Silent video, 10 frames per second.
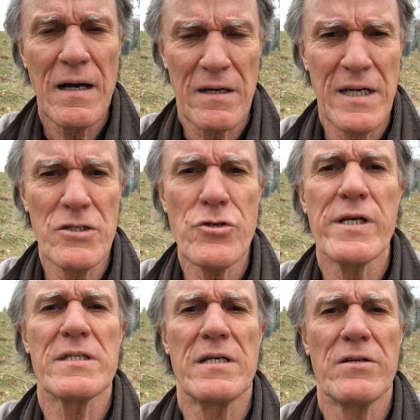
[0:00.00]
Our
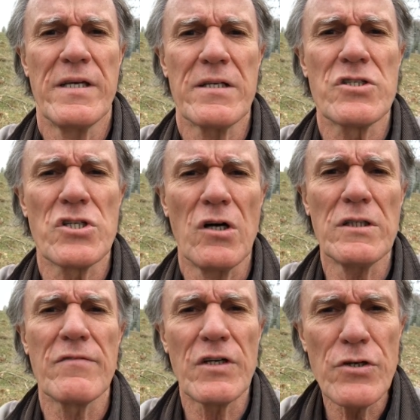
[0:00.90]
country is under the
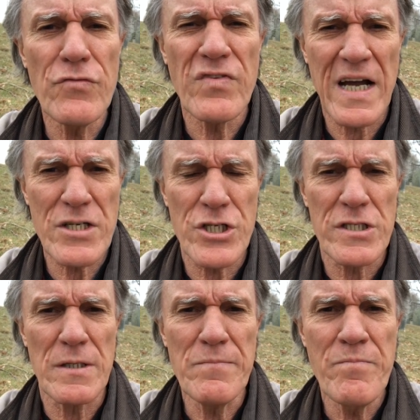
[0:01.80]
assault of a new
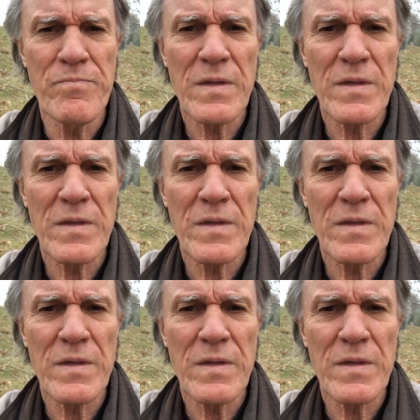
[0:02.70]
fascism,